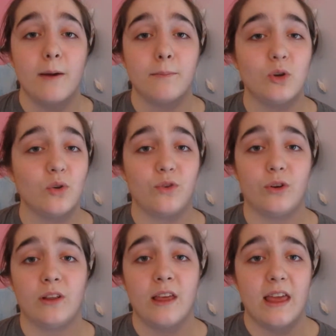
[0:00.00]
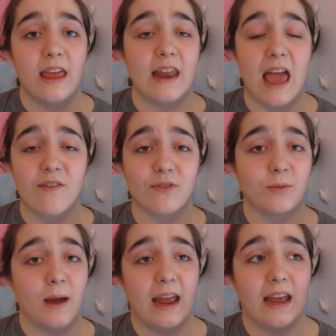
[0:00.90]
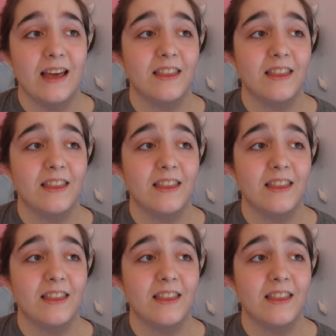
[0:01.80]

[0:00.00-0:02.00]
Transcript: beautiful in every way.